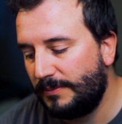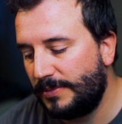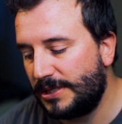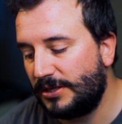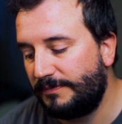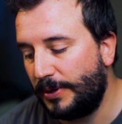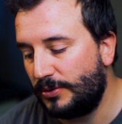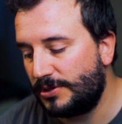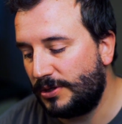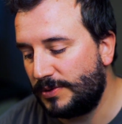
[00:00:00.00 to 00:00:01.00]
basically
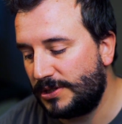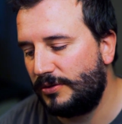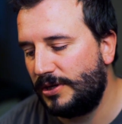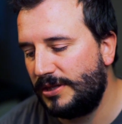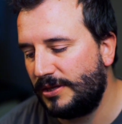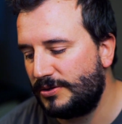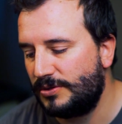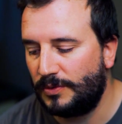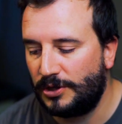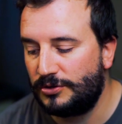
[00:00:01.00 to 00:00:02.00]
pills now, was
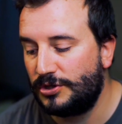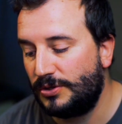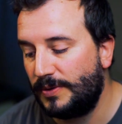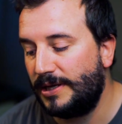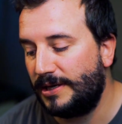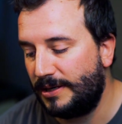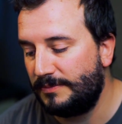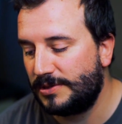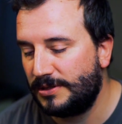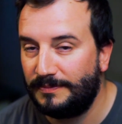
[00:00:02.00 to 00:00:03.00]
3,120
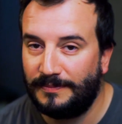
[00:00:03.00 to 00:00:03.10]
grams